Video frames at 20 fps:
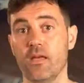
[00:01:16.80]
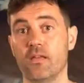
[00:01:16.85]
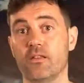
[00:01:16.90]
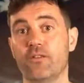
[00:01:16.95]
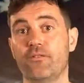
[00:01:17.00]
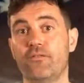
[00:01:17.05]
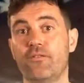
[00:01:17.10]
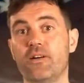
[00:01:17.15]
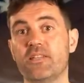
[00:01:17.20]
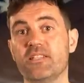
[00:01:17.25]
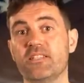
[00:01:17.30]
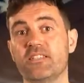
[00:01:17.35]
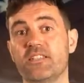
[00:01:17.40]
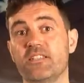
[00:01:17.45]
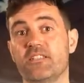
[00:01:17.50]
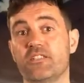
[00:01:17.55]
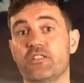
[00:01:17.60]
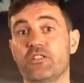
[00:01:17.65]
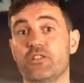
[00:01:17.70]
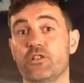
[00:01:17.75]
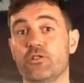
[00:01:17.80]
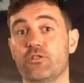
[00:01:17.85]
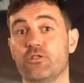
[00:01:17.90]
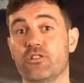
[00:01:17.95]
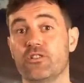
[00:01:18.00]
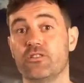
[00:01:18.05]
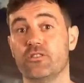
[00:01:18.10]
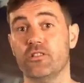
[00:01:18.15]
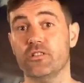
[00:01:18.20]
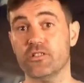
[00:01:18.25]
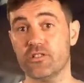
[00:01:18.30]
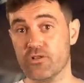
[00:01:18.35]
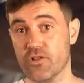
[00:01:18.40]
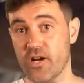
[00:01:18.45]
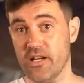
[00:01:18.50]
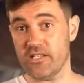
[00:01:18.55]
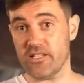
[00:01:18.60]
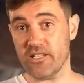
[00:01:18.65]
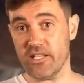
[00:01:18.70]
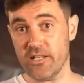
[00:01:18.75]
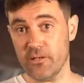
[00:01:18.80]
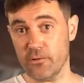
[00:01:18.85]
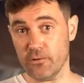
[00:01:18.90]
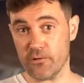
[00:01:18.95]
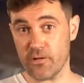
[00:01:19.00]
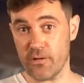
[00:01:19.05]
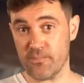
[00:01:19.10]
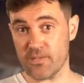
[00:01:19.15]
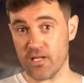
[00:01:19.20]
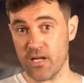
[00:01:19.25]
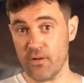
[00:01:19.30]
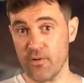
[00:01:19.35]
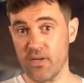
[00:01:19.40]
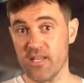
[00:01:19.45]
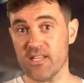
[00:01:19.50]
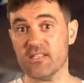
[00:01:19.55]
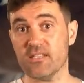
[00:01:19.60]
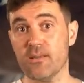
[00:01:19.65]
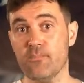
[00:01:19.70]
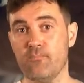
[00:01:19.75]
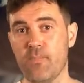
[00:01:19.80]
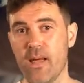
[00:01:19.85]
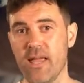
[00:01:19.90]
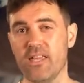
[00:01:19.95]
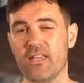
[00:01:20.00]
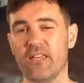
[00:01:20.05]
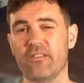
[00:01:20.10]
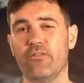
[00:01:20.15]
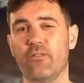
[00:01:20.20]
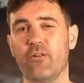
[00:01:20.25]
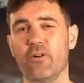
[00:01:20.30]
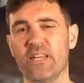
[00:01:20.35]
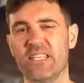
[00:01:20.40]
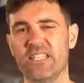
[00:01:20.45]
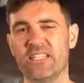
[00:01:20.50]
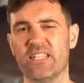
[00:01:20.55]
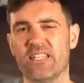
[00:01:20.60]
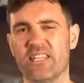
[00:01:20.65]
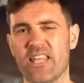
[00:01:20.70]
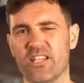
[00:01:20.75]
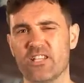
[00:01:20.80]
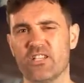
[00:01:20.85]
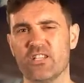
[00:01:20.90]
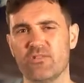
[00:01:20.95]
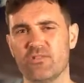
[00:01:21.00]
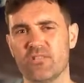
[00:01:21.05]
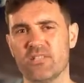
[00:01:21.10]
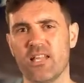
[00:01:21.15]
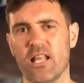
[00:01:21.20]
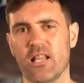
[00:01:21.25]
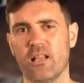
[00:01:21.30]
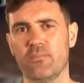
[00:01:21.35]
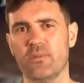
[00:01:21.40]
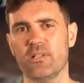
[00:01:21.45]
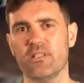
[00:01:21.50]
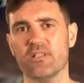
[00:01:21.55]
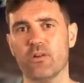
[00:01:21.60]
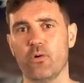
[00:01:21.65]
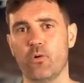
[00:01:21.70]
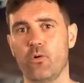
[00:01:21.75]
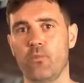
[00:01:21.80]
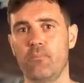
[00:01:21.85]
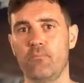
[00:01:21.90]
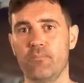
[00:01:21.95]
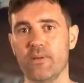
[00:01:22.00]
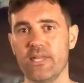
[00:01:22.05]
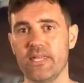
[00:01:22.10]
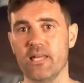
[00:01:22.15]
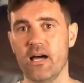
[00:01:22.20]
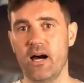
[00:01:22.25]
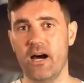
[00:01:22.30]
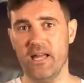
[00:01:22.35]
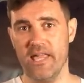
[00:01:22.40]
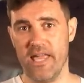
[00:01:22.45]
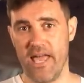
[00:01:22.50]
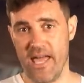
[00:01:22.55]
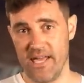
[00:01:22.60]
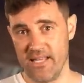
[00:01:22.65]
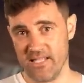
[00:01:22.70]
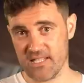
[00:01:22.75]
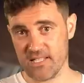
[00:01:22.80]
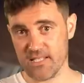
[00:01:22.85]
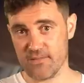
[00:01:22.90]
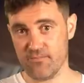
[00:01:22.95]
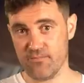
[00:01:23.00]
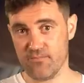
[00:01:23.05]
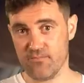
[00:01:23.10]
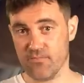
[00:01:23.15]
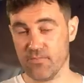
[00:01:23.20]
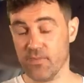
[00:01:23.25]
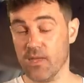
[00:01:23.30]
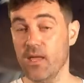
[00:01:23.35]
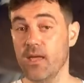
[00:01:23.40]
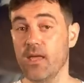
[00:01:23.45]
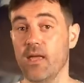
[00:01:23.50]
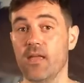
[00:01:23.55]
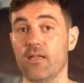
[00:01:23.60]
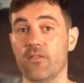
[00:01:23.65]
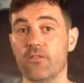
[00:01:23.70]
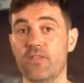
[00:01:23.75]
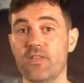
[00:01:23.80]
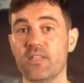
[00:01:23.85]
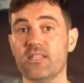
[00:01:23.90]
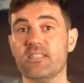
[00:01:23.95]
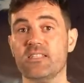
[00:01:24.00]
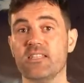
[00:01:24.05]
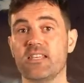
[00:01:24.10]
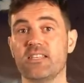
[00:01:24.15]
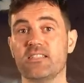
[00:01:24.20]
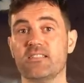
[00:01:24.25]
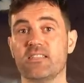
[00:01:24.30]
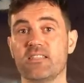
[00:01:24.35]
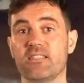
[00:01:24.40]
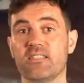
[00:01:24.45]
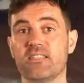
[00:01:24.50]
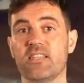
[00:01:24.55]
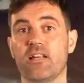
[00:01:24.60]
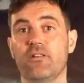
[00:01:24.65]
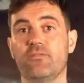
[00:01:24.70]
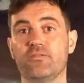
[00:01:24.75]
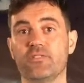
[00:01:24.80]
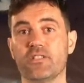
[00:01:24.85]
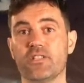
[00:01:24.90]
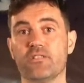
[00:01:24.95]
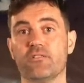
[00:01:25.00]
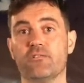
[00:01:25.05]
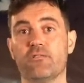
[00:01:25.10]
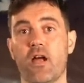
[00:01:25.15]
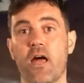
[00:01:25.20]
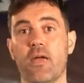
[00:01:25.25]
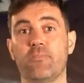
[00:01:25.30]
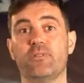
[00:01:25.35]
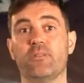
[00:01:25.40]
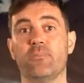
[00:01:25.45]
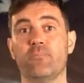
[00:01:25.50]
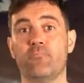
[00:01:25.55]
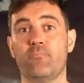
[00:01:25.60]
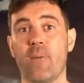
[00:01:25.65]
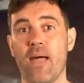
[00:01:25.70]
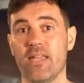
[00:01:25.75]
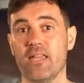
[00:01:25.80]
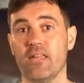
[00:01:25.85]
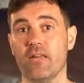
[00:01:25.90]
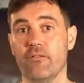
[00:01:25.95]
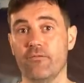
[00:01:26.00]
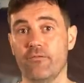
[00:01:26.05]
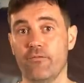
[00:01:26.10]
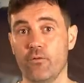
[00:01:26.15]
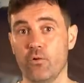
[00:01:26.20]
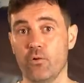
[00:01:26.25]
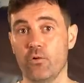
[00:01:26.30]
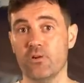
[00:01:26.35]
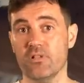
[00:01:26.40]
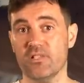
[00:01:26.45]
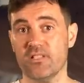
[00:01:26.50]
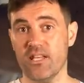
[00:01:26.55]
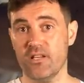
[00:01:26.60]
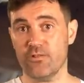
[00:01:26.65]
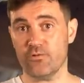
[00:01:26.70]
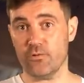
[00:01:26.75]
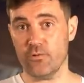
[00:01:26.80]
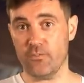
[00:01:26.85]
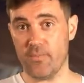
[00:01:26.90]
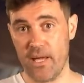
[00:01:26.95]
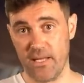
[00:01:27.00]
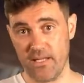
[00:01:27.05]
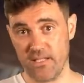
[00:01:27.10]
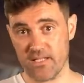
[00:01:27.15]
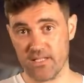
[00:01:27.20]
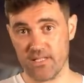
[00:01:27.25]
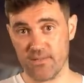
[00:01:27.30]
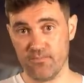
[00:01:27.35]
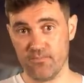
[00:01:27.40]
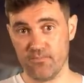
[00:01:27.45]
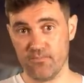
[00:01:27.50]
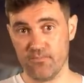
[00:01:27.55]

The first institution that's trying to kill crypto is the Bank for International Settlements, or BIS. This is the self described bank for central banks.